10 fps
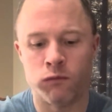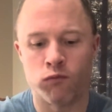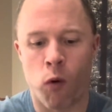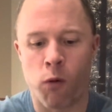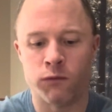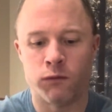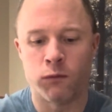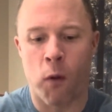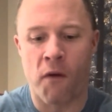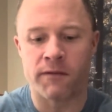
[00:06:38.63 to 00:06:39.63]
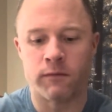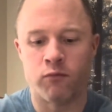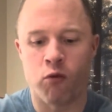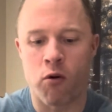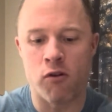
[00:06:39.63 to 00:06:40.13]
eating like a
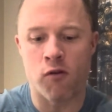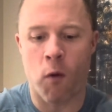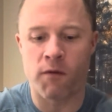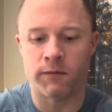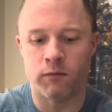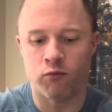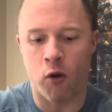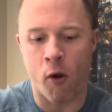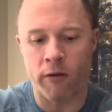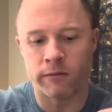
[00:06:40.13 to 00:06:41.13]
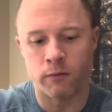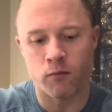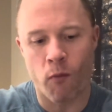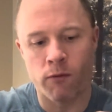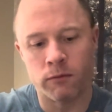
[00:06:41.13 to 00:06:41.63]
pig on a 1 meal a day
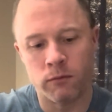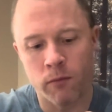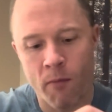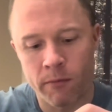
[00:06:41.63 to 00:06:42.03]
diet.